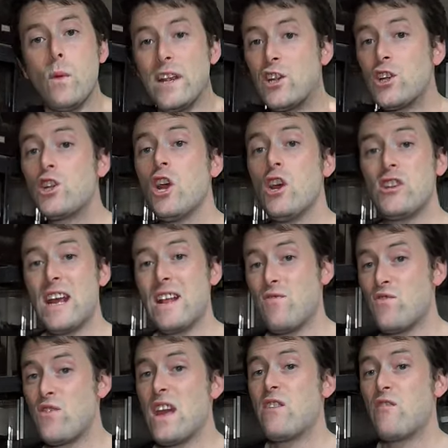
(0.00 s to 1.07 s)
we should, in
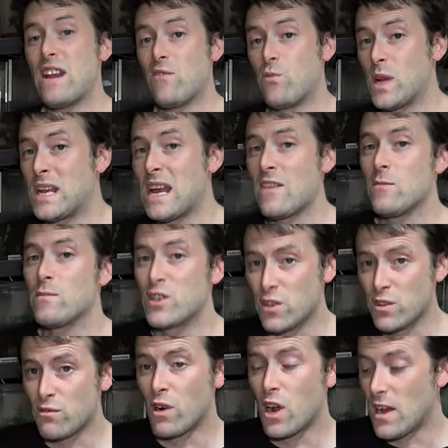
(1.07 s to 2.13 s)
theory, if we get them to
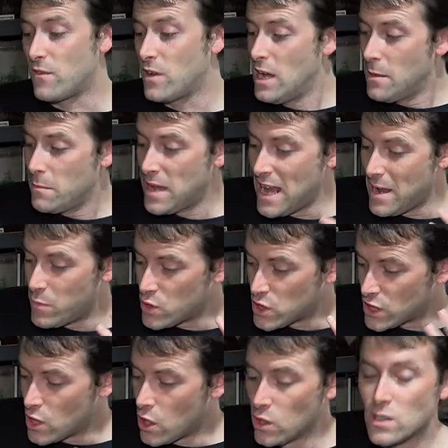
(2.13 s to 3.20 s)
thrive, be able
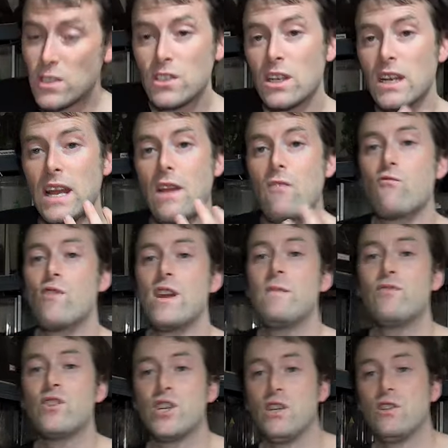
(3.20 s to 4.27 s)
to constantly
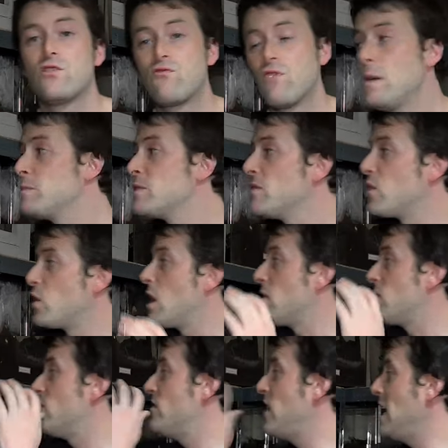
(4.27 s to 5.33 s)
reproduce grubs for our
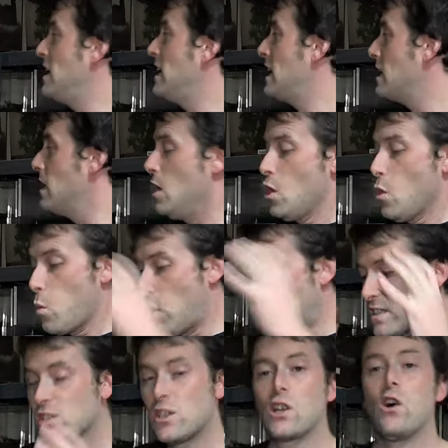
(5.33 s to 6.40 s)
feeding
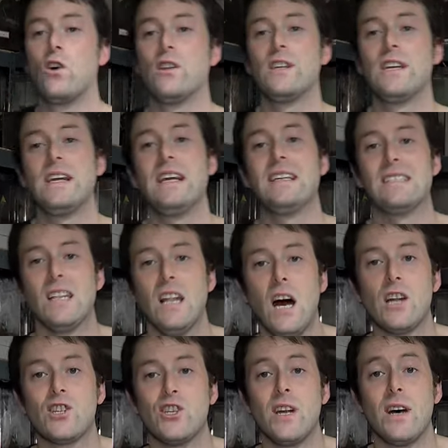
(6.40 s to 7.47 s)
once the colony is
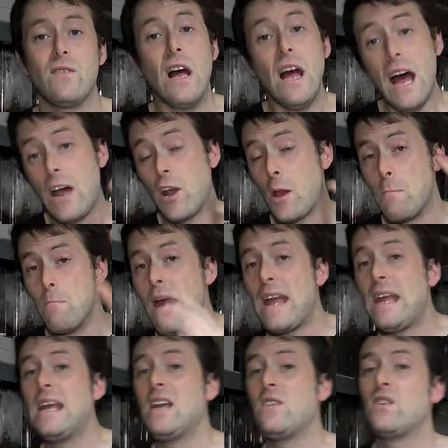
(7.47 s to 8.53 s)
large enough, and I
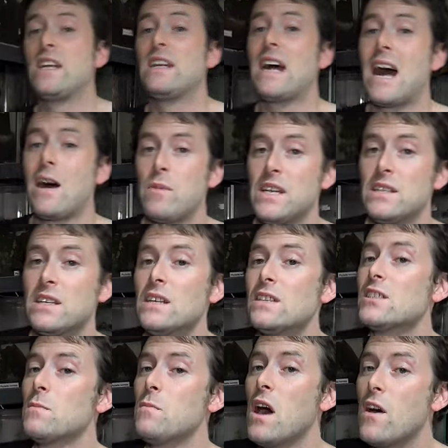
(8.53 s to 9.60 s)
may even inhabit
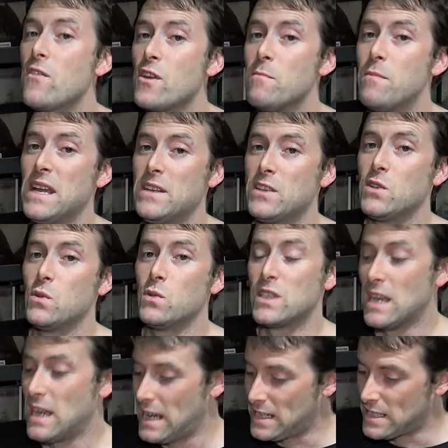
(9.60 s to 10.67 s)
some other
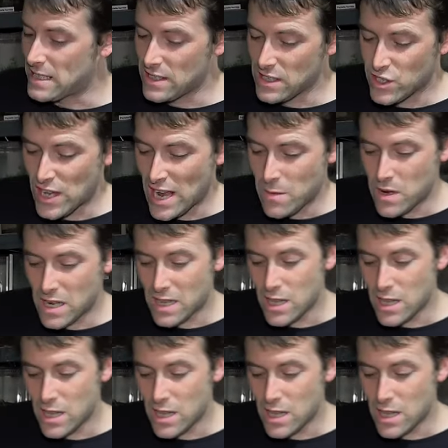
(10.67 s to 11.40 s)
beetles into the same